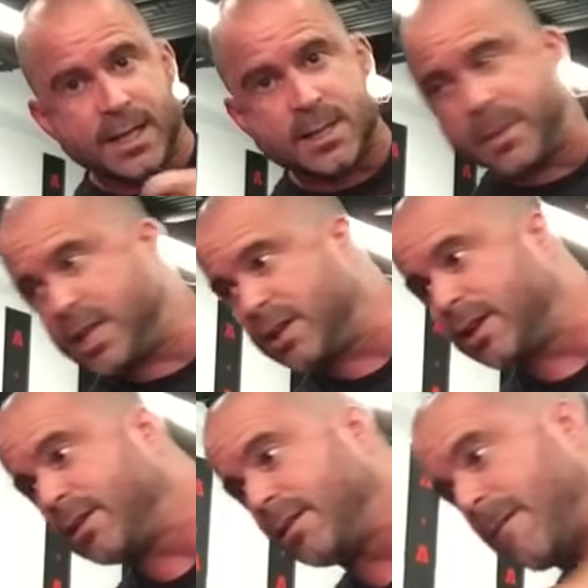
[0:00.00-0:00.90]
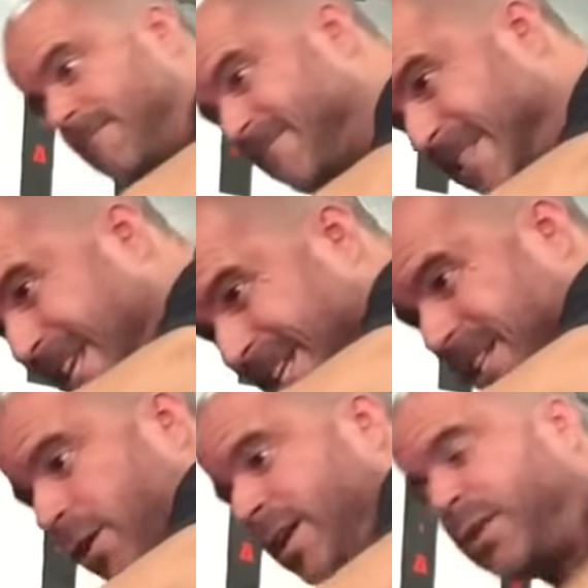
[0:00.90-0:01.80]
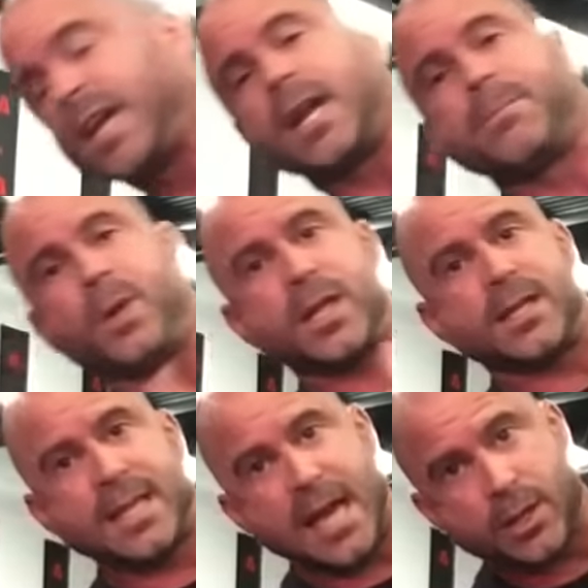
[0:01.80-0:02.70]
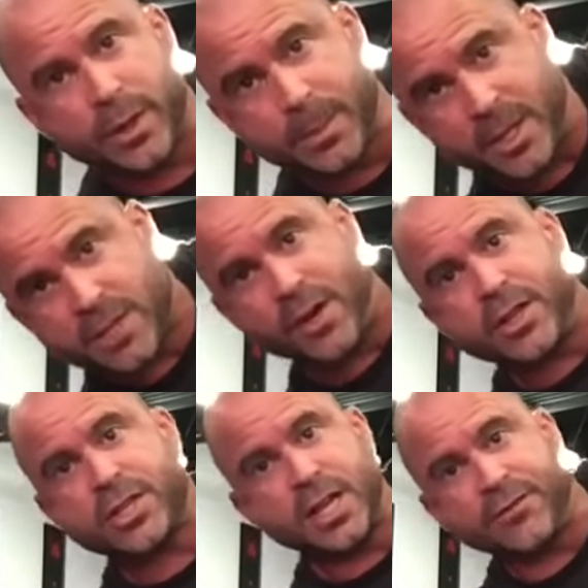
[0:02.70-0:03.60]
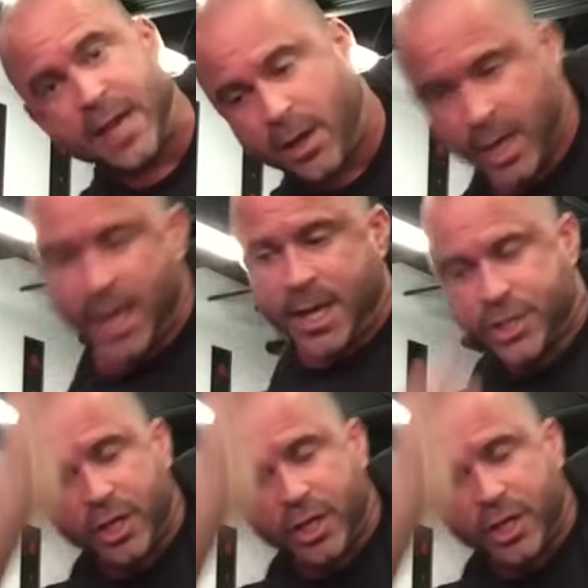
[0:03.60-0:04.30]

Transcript: doesn't mean you didn't need to do it. And we got to pull it together with a bunch of other stuff now. So